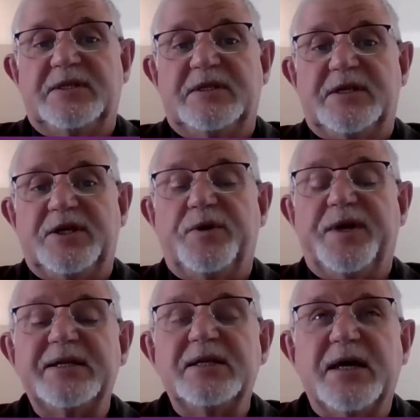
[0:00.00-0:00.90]
the
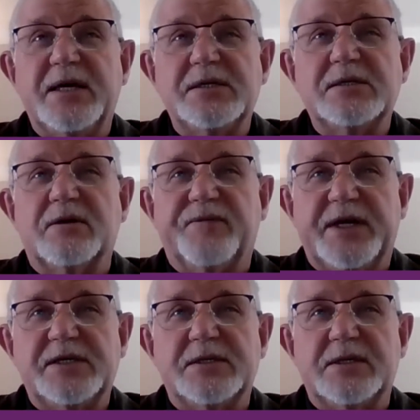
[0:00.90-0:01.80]
United Nations
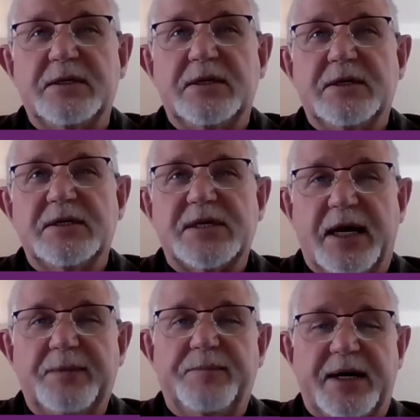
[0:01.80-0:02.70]
Convention
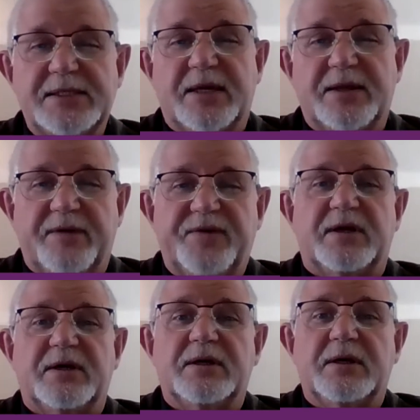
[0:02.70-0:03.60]
signed by South
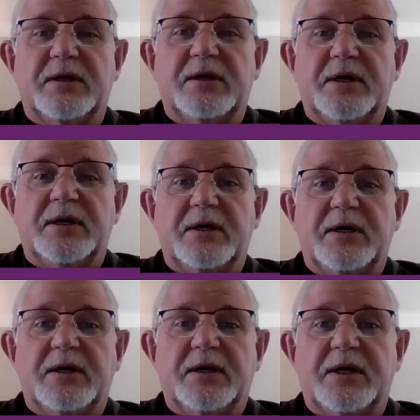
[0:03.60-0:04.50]
Africa, as
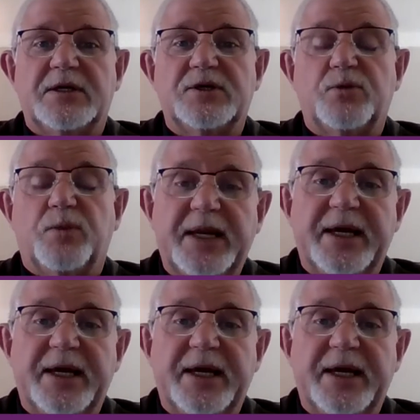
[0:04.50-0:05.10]
well as our